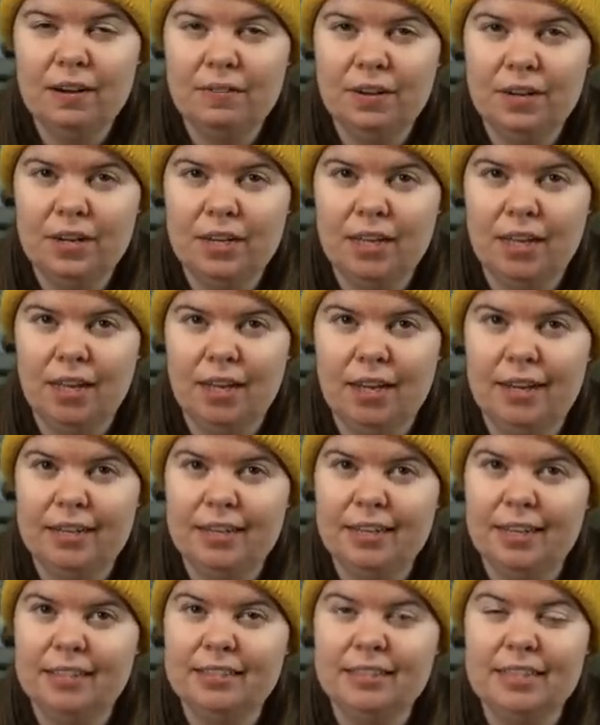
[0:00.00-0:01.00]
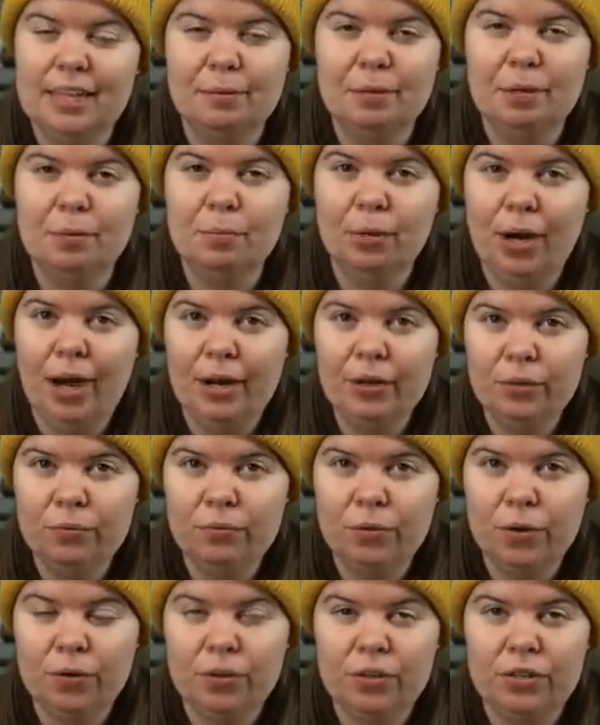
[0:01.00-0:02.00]
very kind and sent me brand new
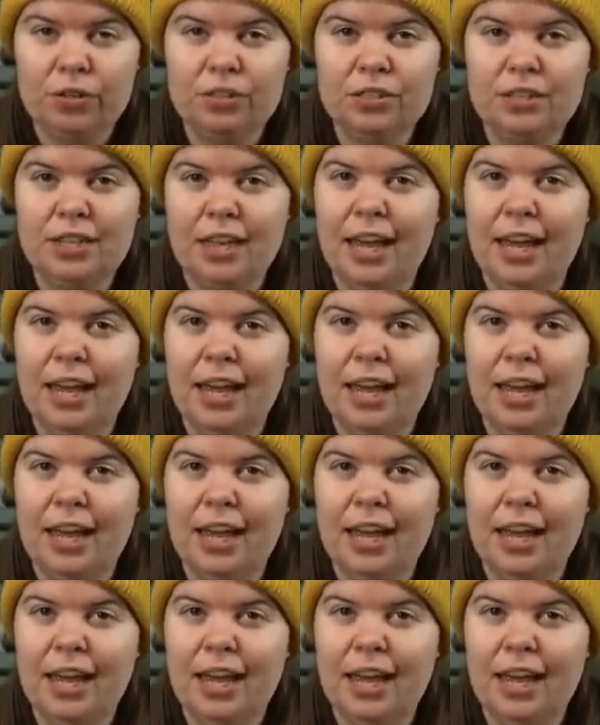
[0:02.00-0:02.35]
rotors